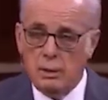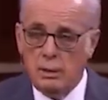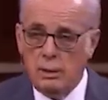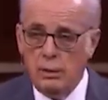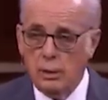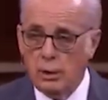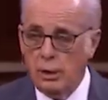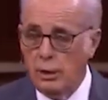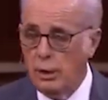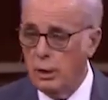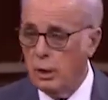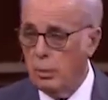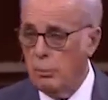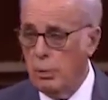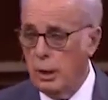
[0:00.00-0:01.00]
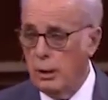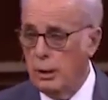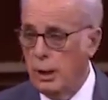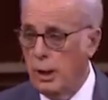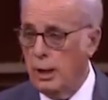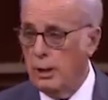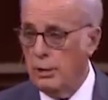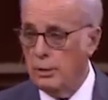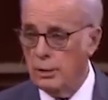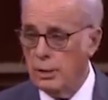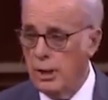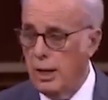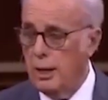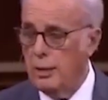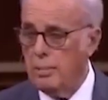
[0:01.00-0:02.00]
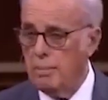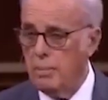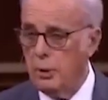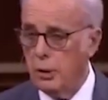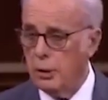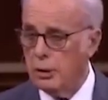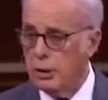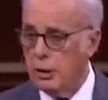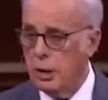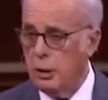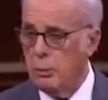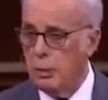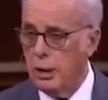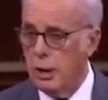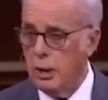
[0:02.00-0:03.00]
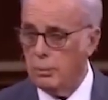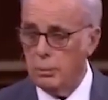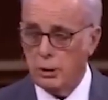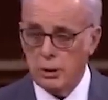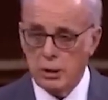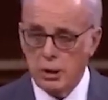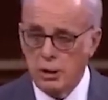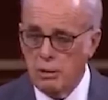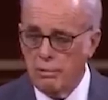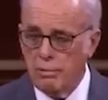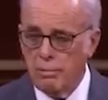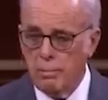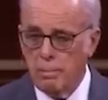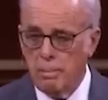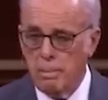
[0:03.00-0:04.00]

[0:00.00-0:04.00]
You can hear but not understand. You can see but not perceive.